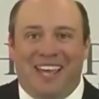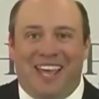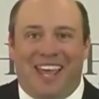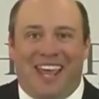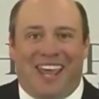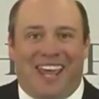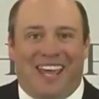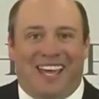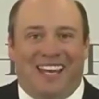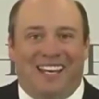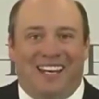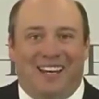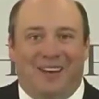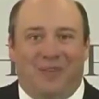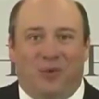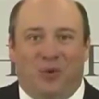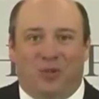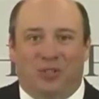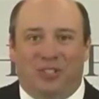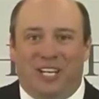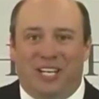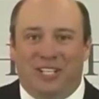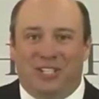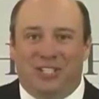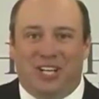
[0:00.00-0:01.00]
and we'll
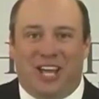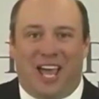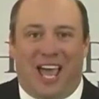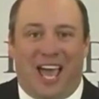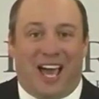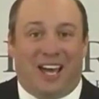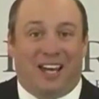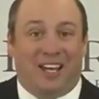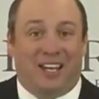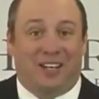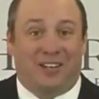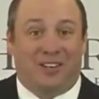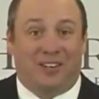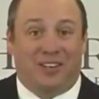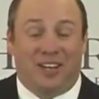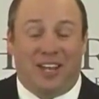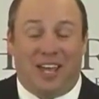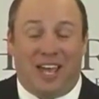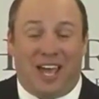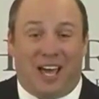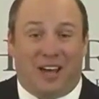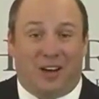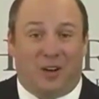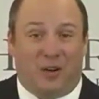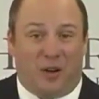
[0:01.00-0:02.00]
teach you how to
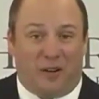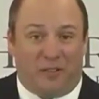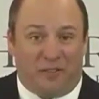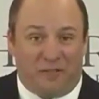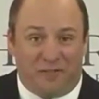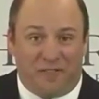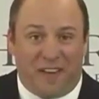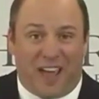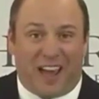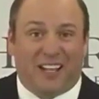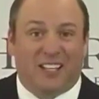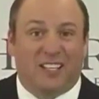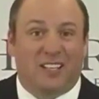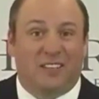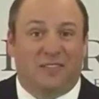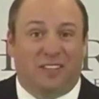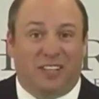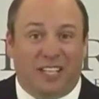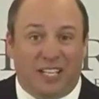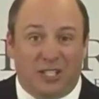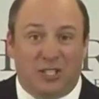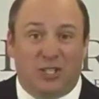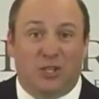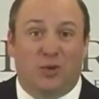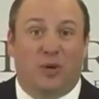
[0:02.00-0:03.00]

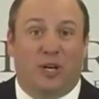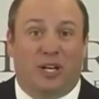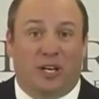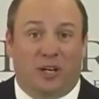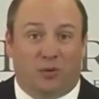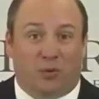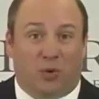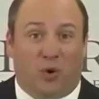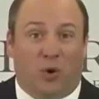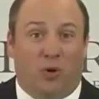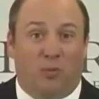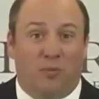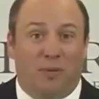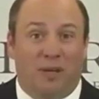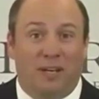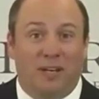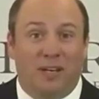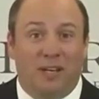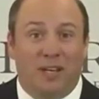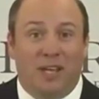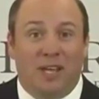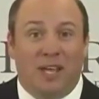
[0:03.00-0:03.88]
effectively do an enrollment